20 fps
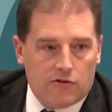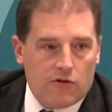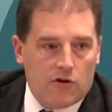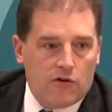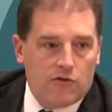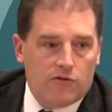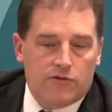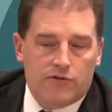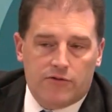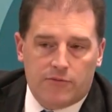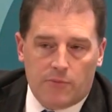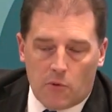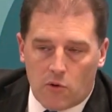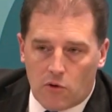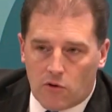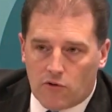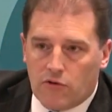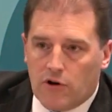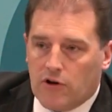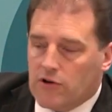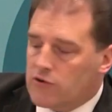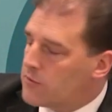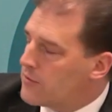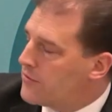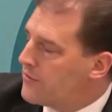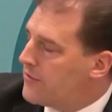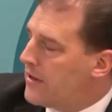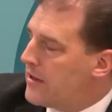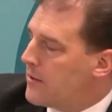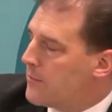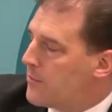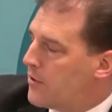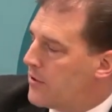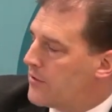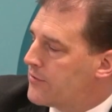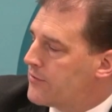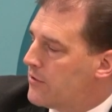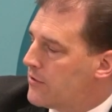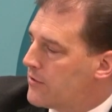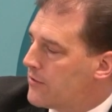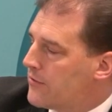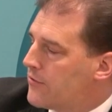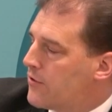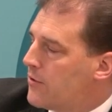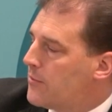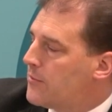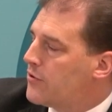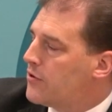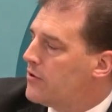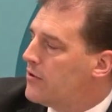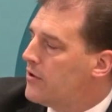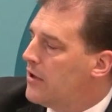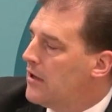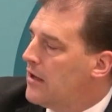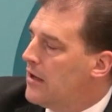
small growth we're seeing in personal consumption,